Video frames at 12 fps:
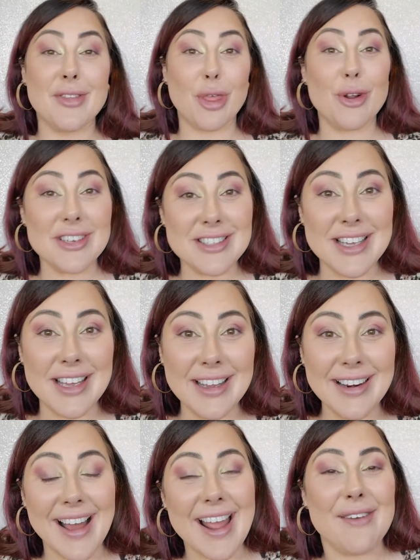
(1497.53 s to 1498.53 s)

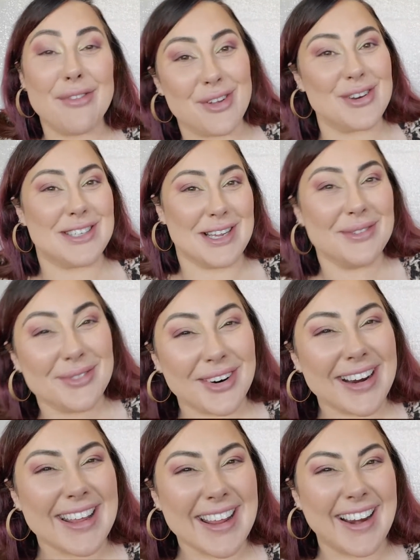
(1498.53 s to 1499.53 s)
13? I have 13
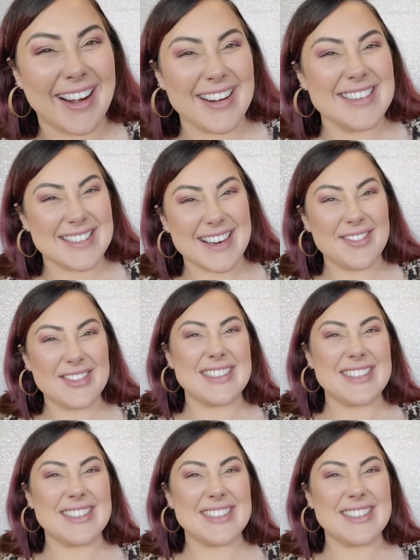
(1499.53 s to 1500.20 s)
more years and I'm